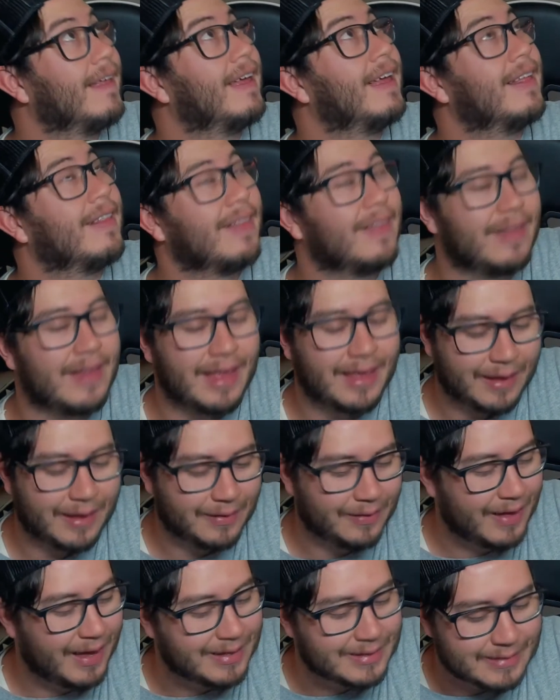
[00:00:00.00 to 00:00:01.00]

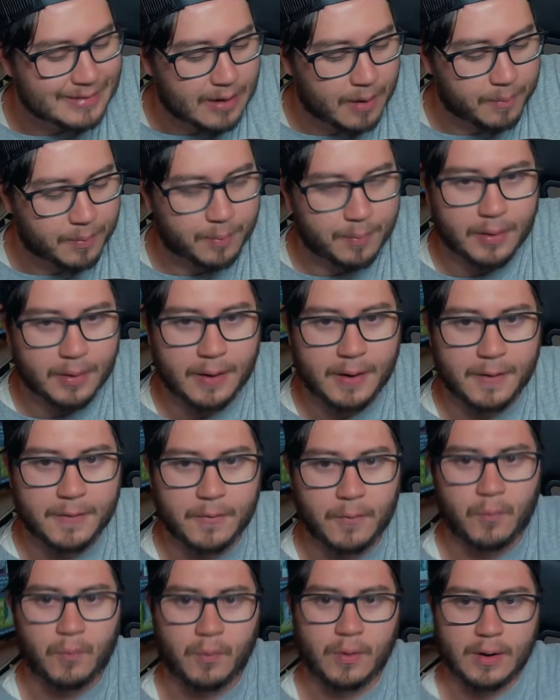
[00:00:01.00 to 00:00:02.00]
it lights up, but
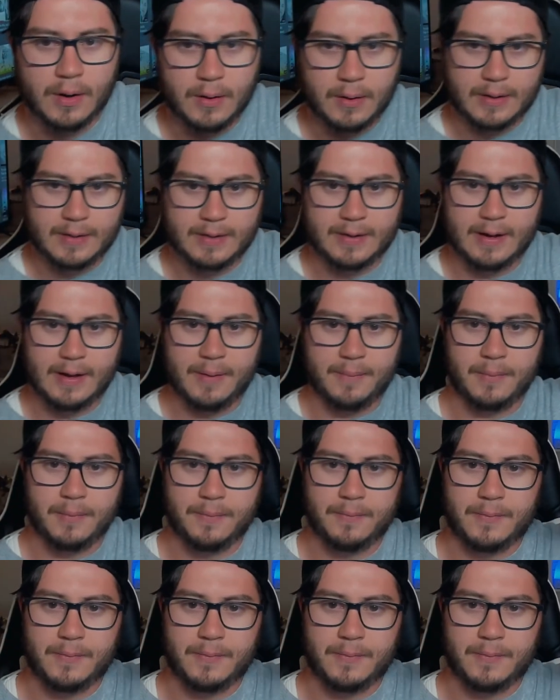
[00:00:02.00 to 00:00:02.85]
really dim